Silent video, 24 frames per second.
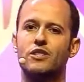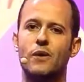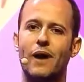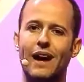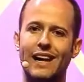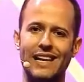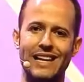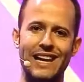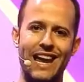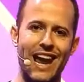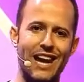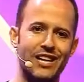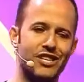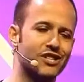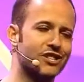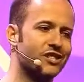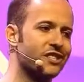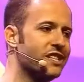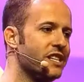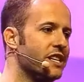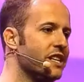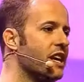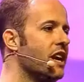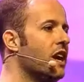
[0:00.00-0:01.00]
so any
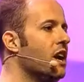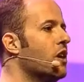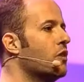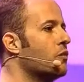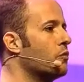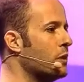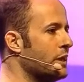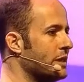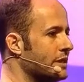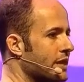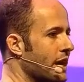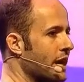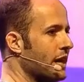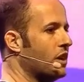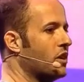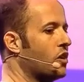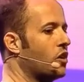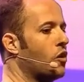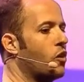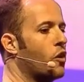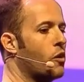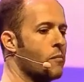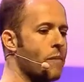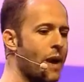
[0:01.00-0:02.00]
agency,
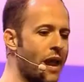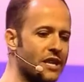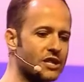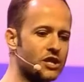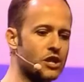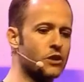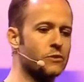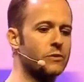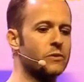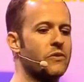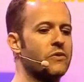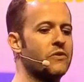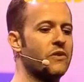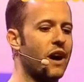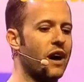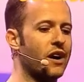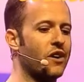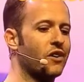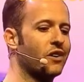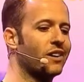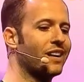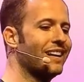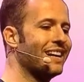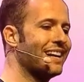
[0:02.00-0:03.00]
retailer, or managed service
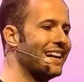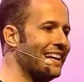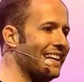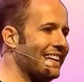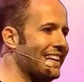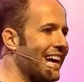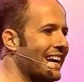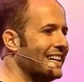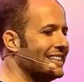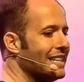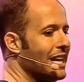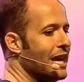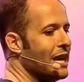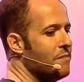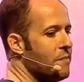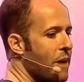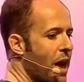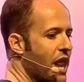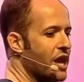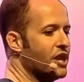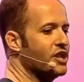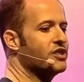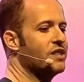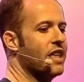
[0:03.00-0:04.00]
provider can collect and
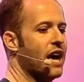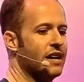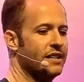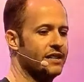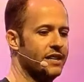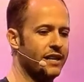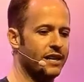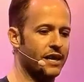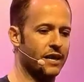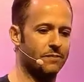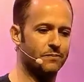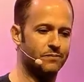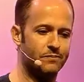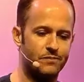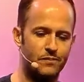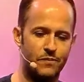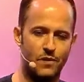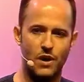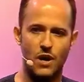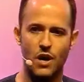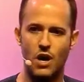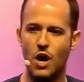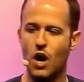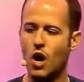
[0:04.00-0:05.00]
manage that data.
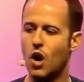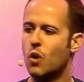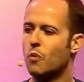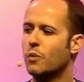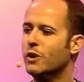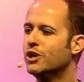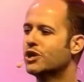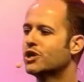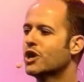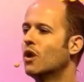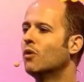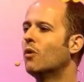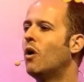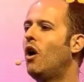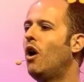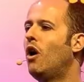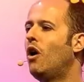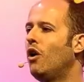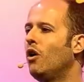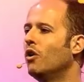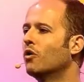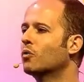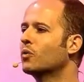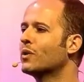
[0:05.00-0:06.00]
We show
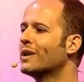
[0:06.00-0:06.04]
all